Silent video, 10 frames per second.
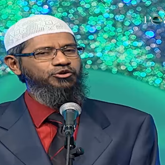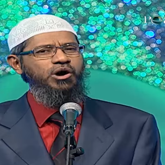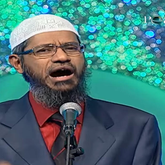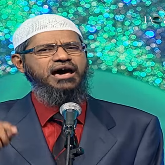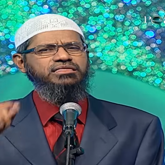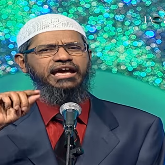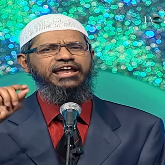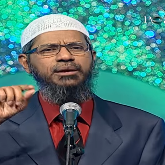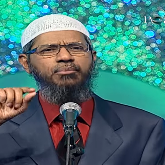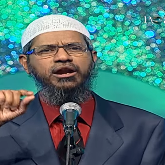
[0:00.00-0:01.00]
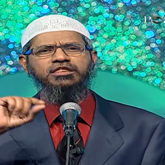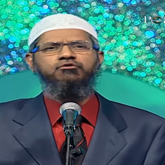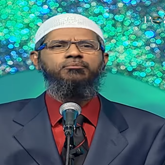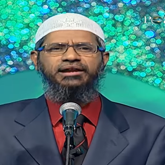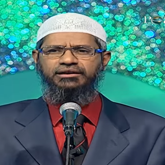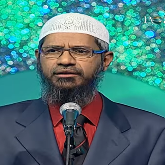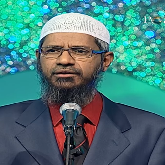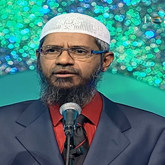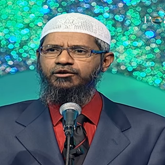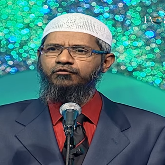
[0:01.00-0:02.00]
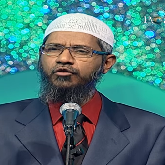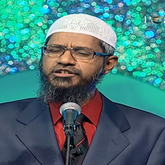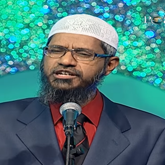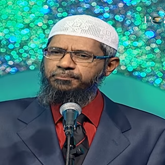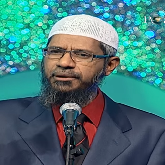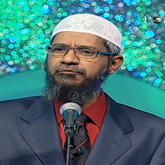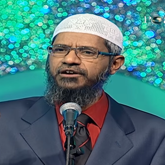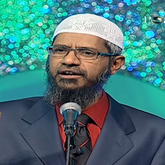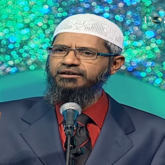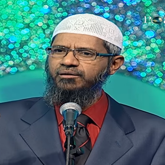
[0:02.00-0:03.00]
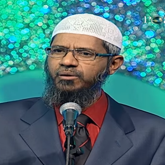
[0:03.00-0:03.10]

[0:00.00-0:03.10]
You ask any modest woman, would she prefer